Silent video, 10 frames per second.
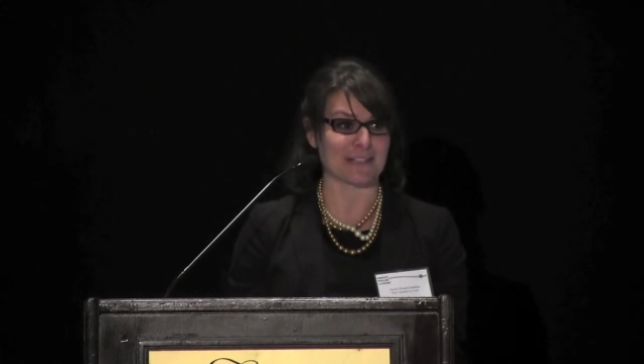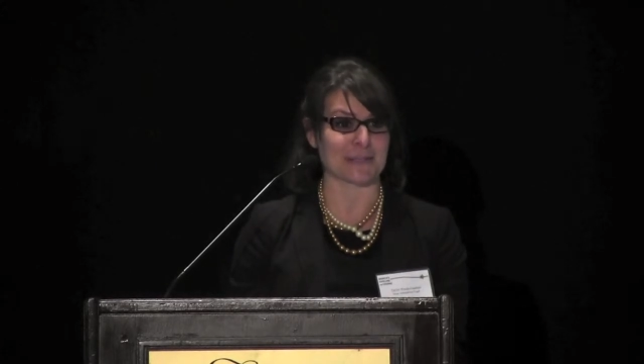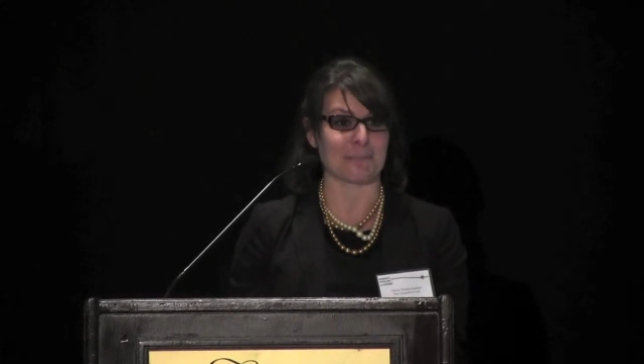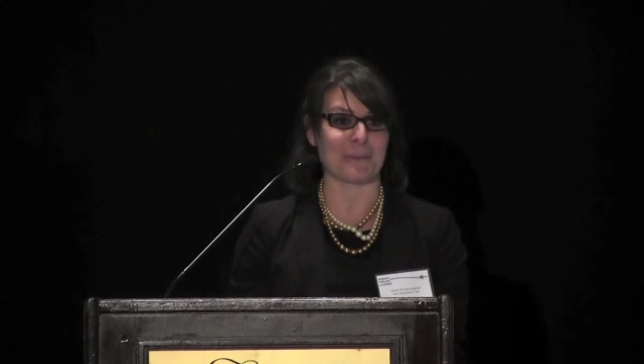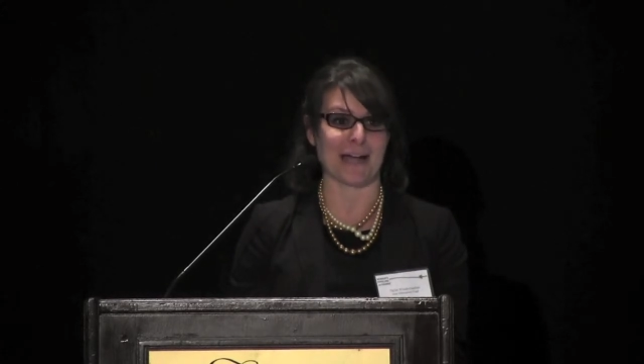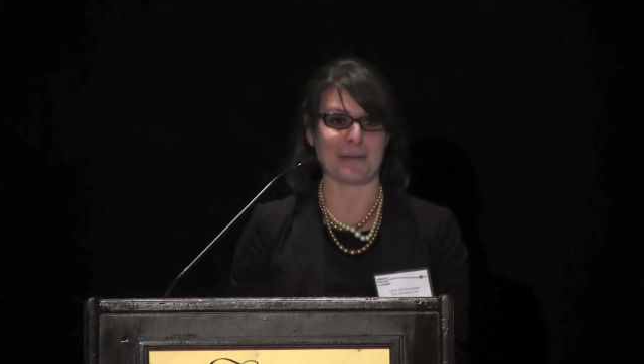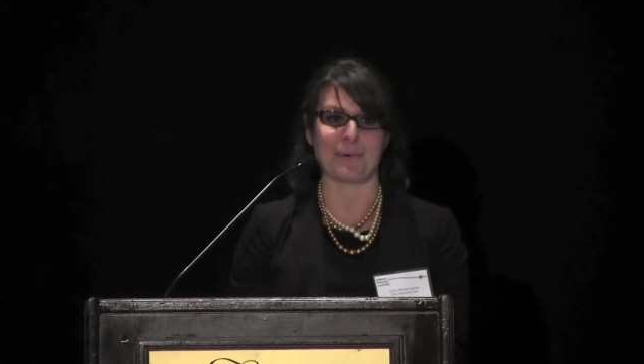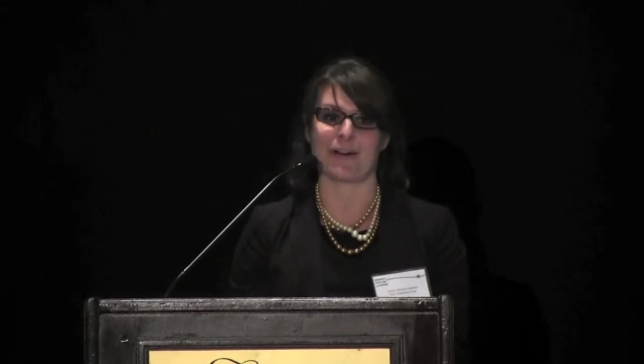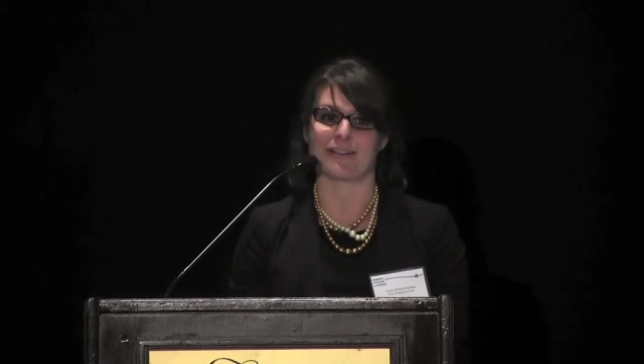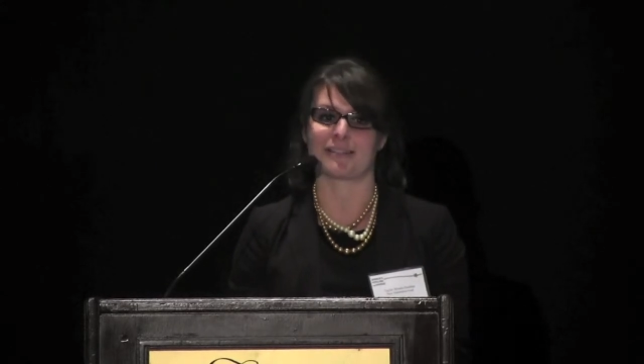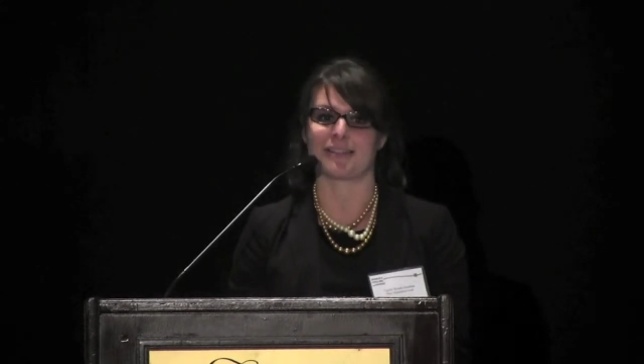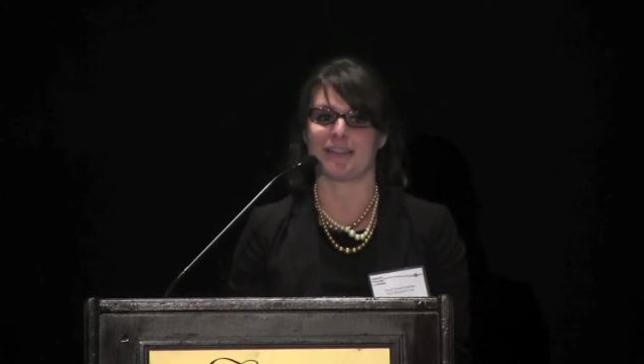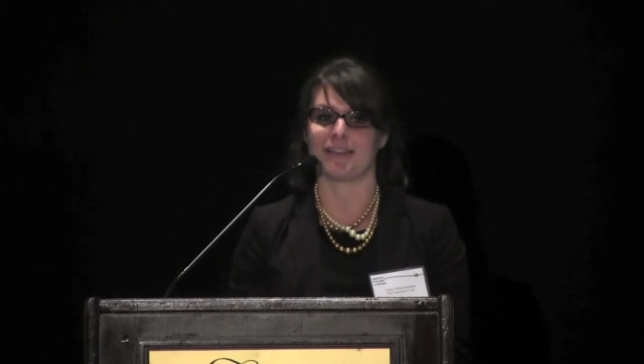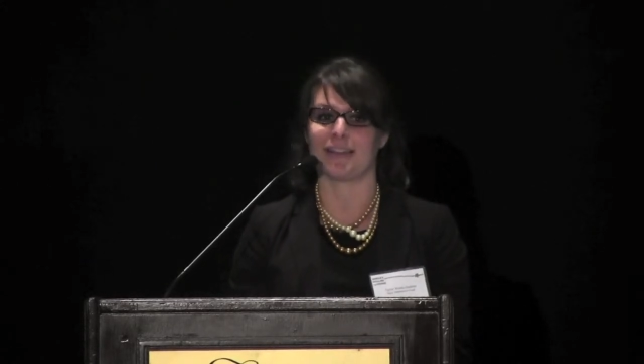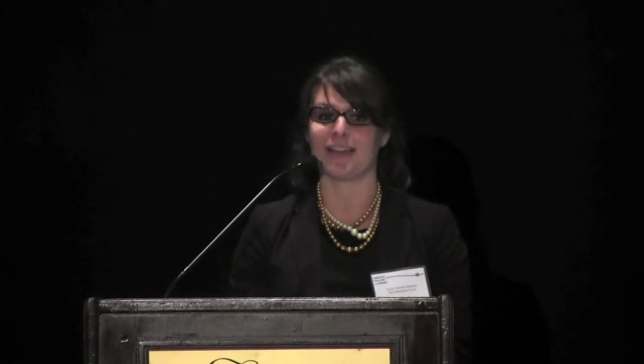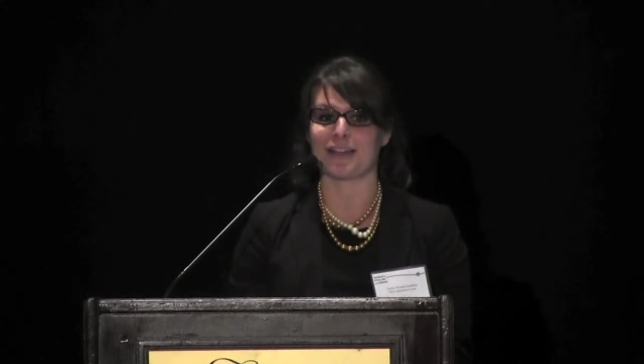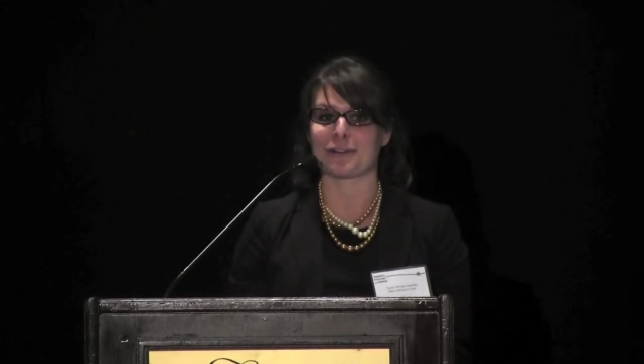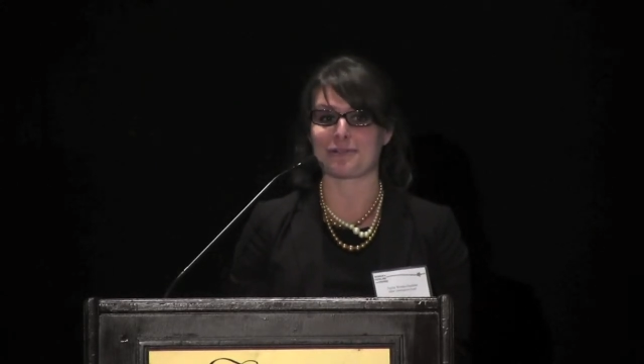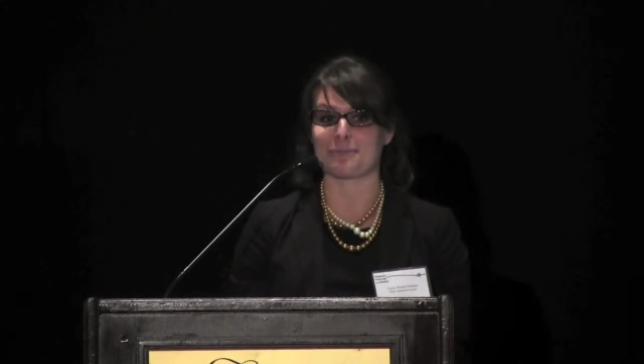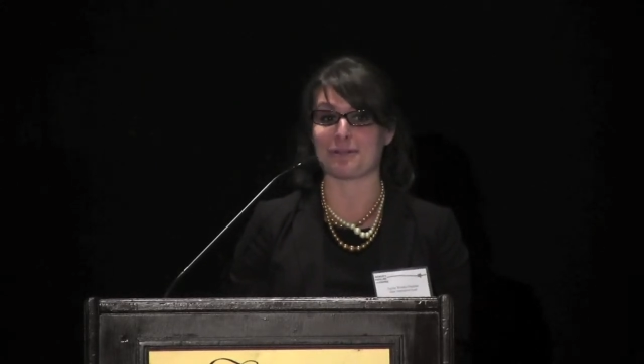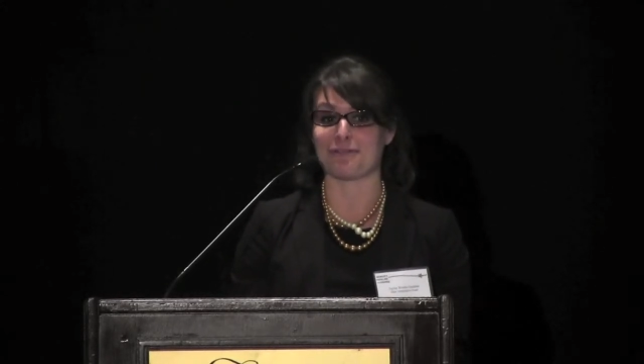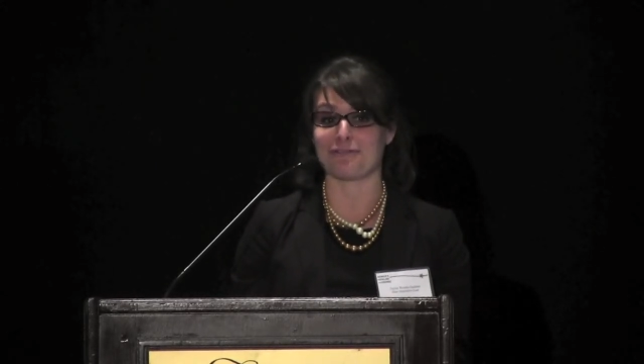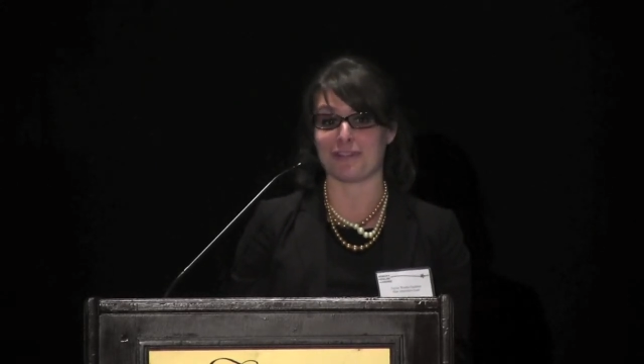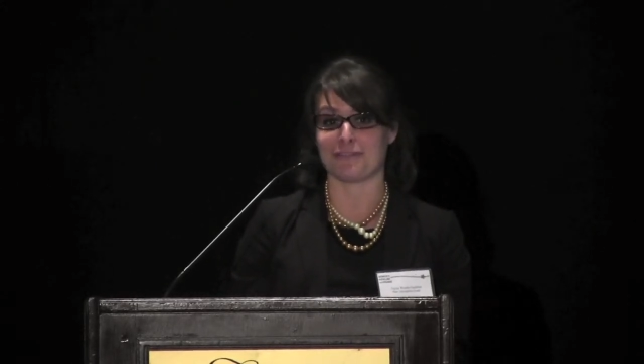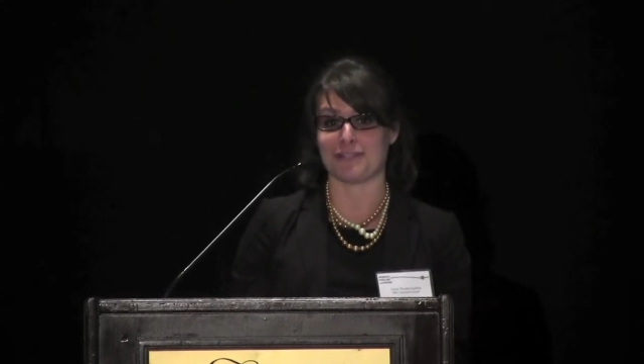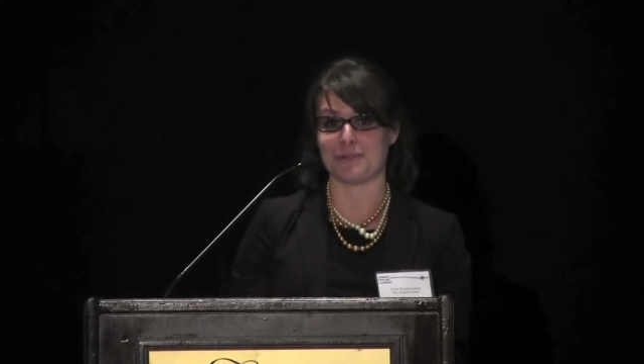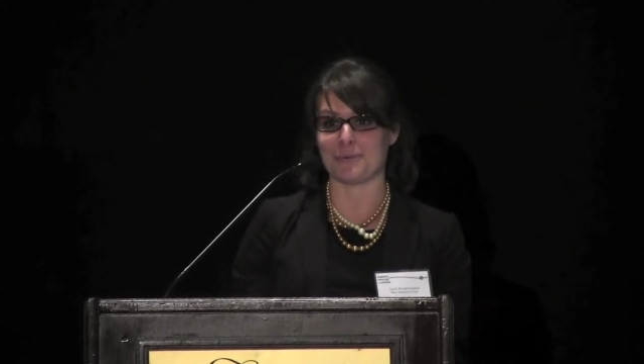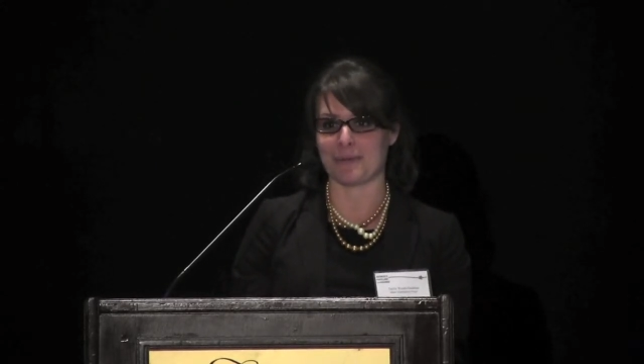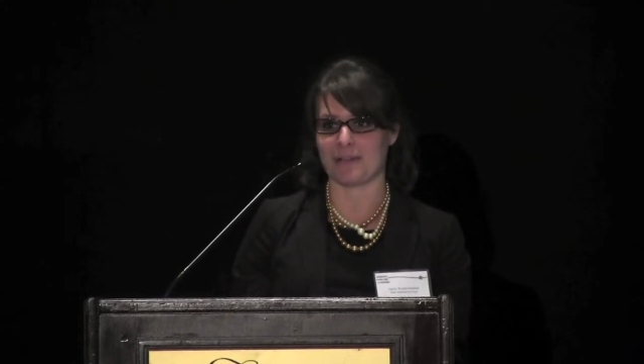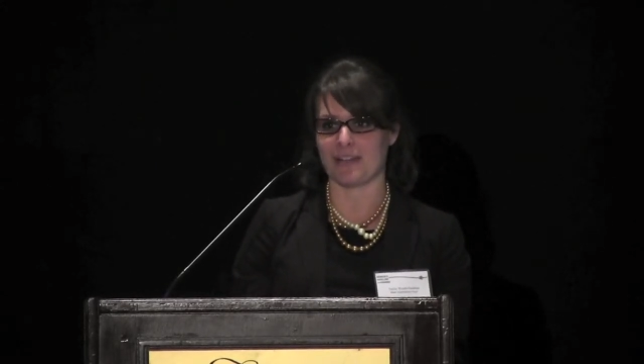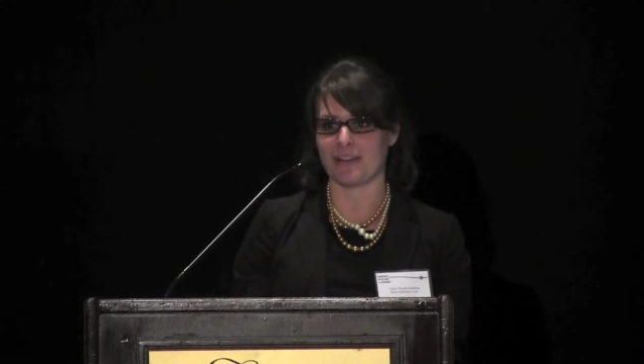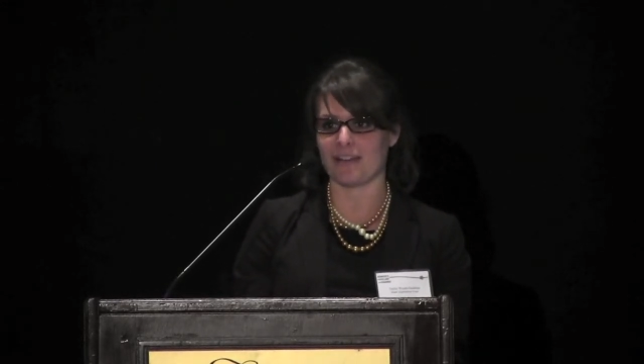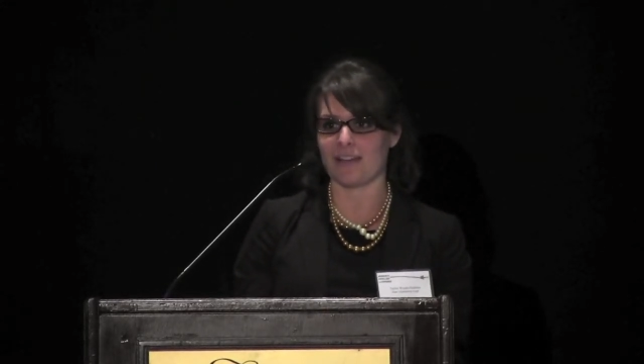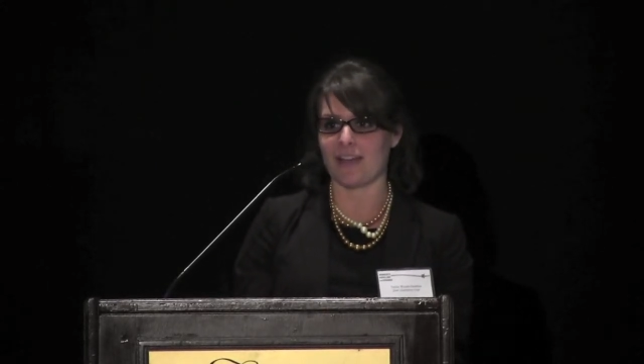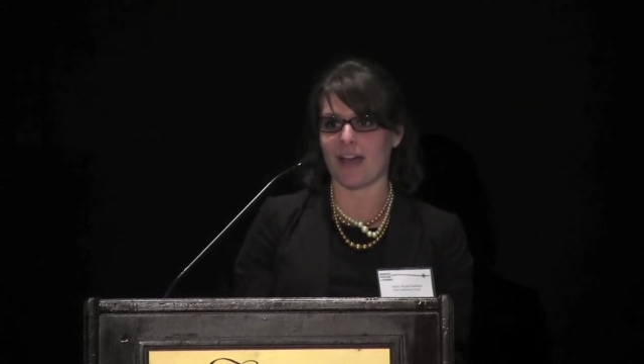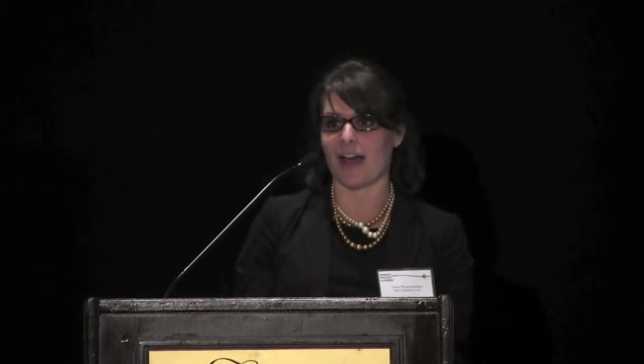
It's a bipartisan group of 50 women